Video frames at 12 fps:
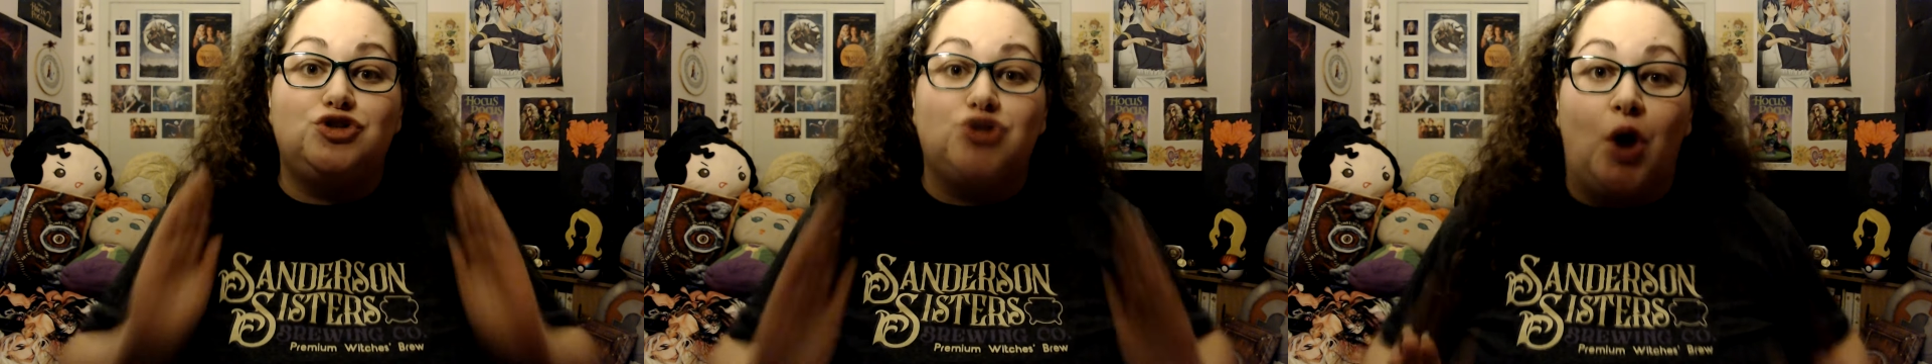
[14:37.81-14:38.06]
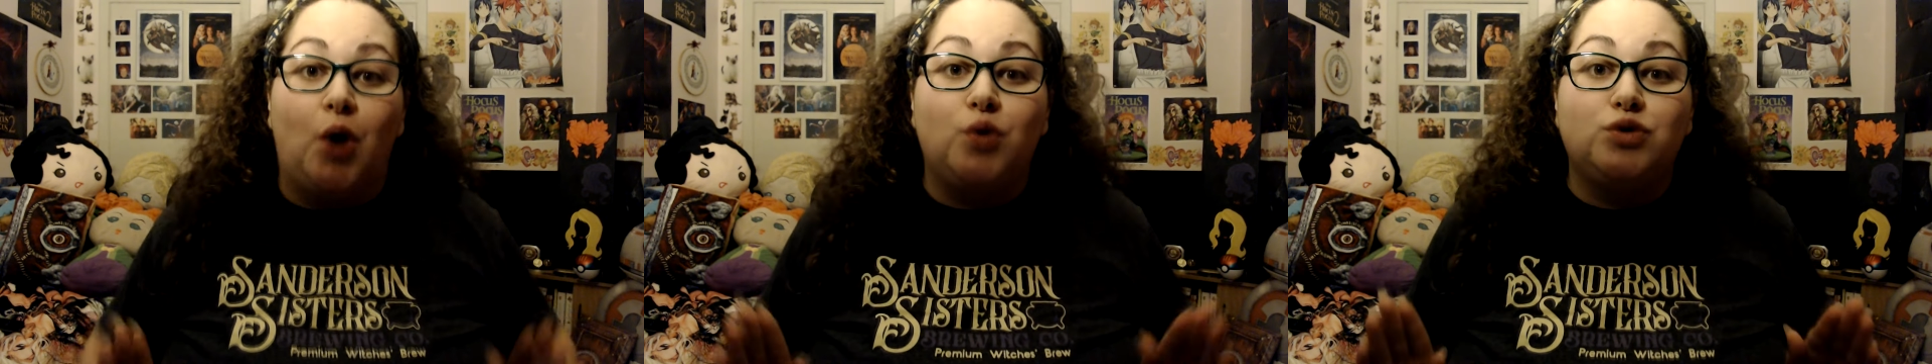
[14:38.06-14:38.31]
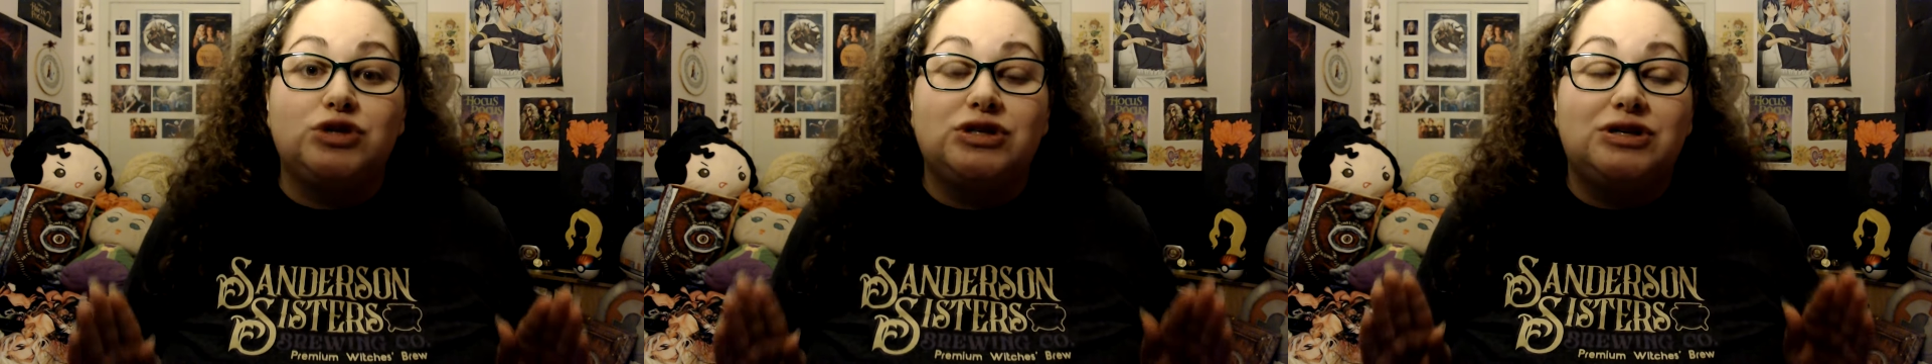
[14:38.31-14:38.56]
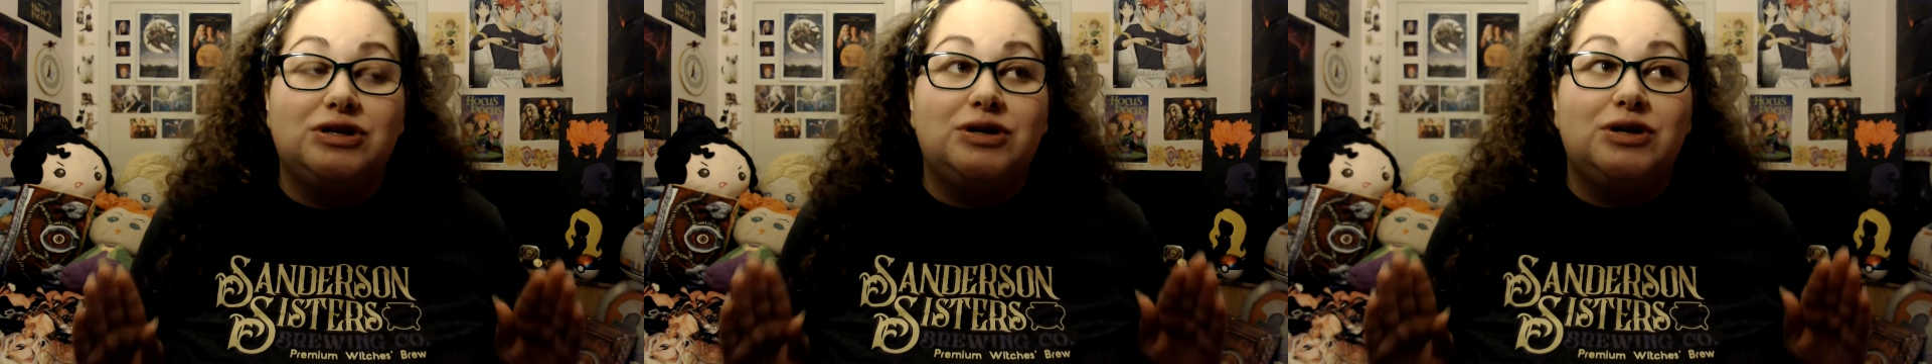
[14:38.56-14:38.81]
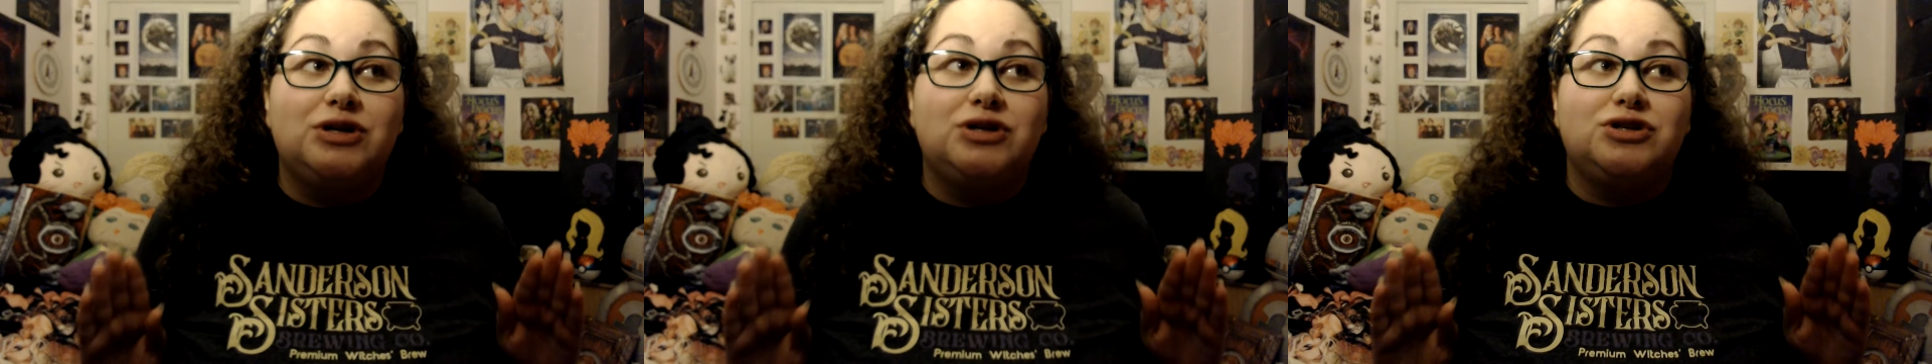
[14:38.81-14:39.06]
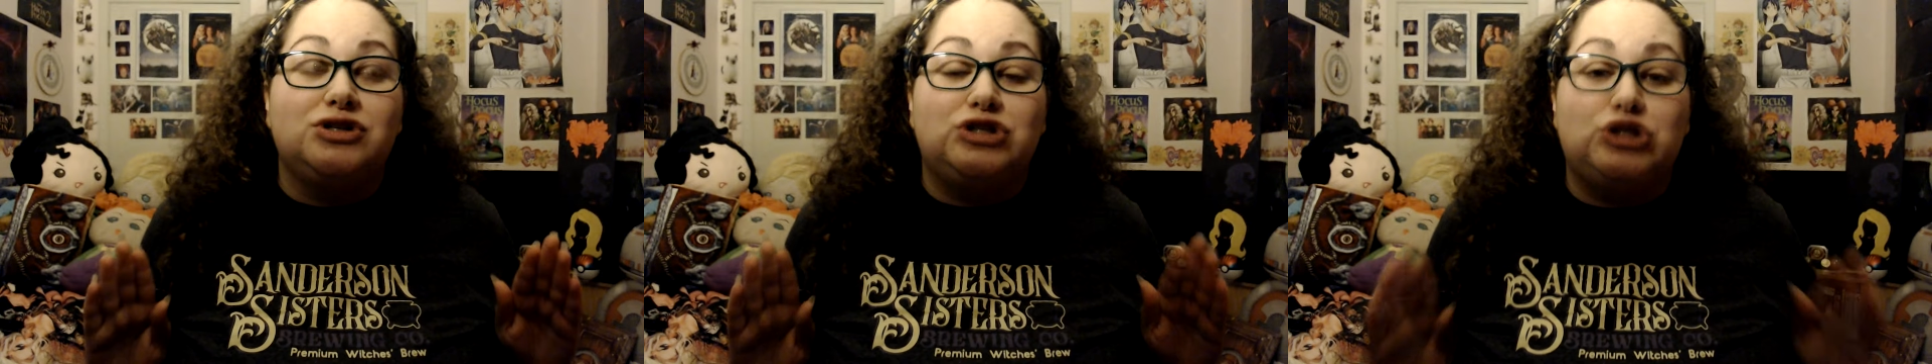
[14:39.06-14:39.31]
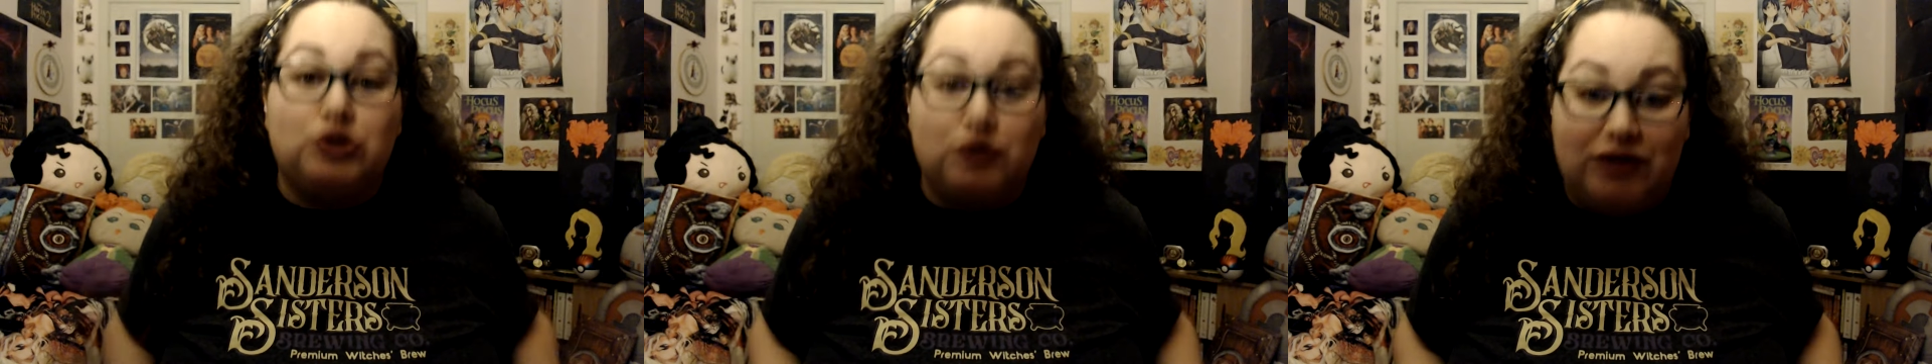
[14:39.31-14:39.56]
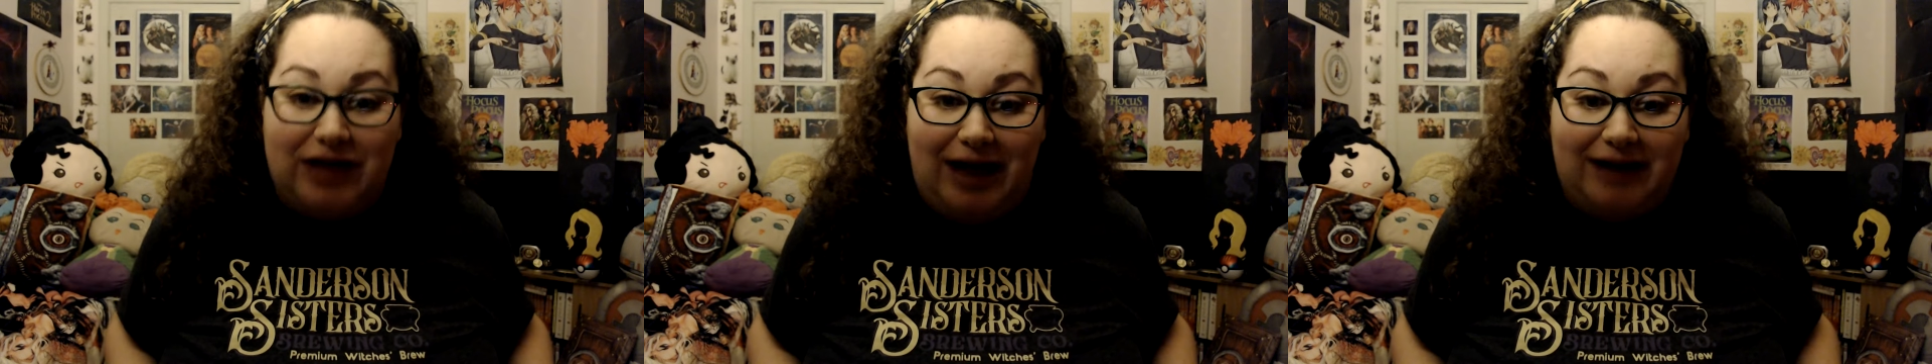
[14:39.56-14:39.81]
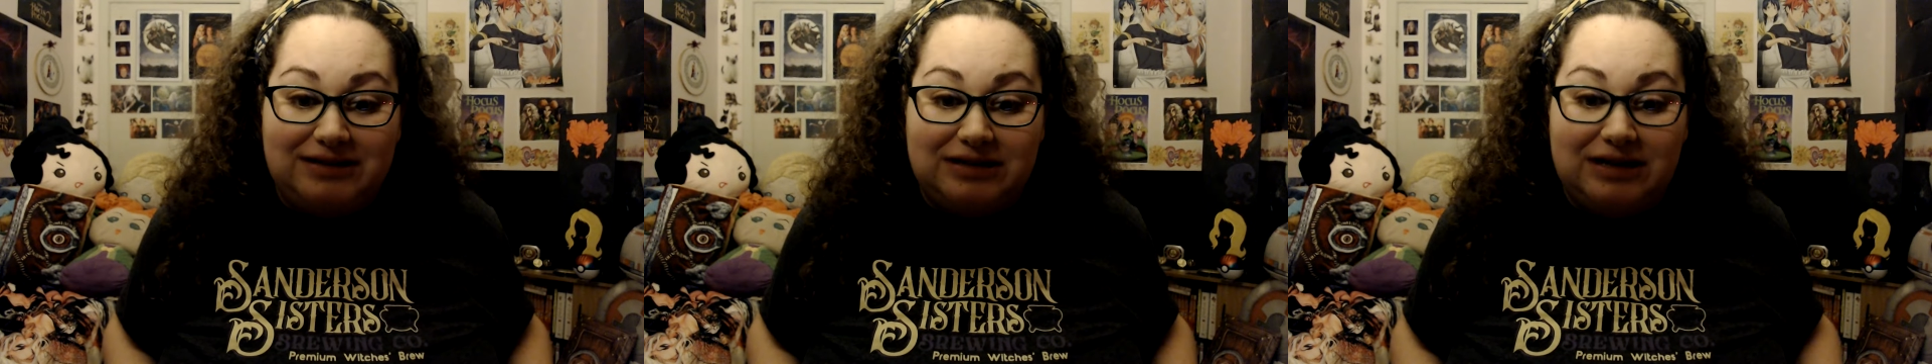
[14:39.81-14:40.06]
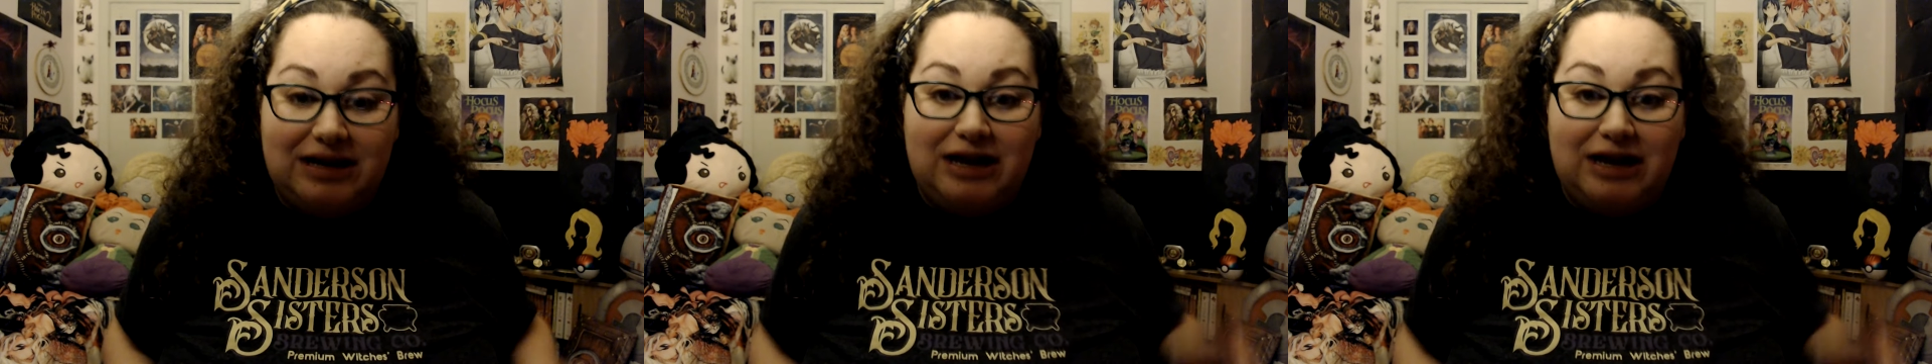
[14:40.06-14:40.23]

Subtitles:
don't do that.